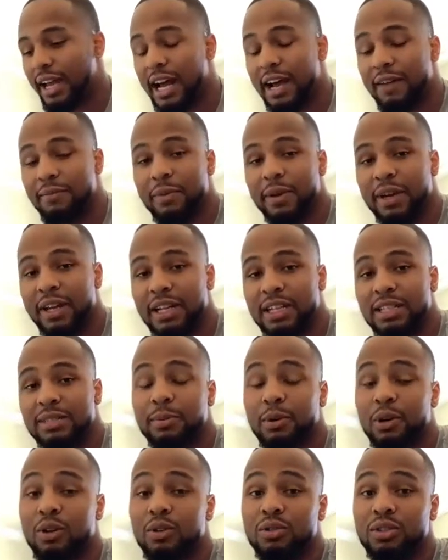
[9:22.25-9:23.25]
And I've been
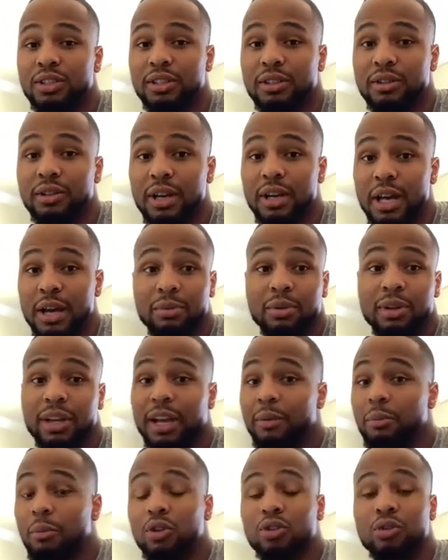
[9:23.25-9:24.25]
exposed to
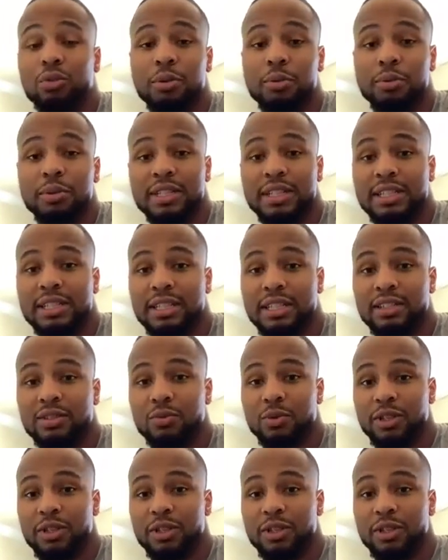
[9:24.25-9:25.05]
playing multiple positions,